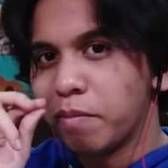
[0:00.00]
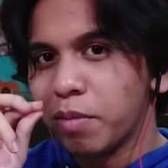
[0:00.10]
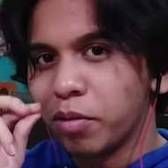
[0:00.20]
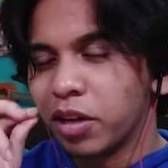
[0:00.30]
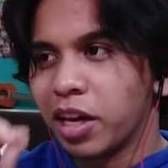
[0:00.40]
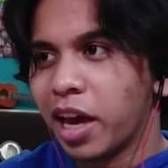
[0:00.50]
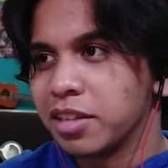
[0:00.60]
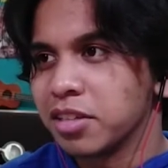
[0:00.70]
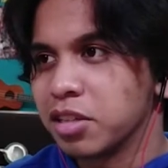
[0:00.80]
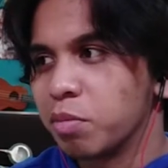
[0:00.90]
people he
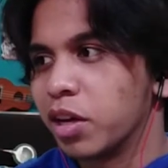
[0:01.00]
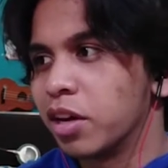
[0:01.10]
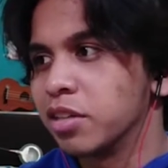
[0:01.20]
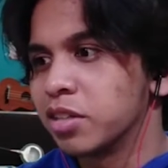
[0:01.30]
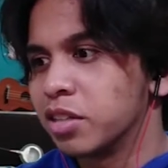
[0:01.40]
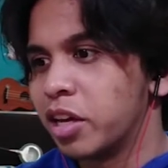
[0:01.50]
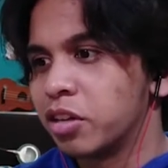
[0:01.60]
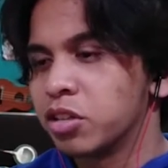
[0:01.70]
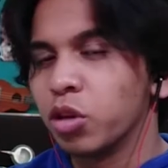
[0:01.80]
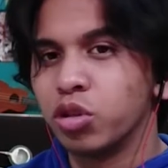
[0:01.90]
hates is because
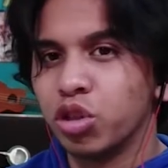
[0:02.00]
they're so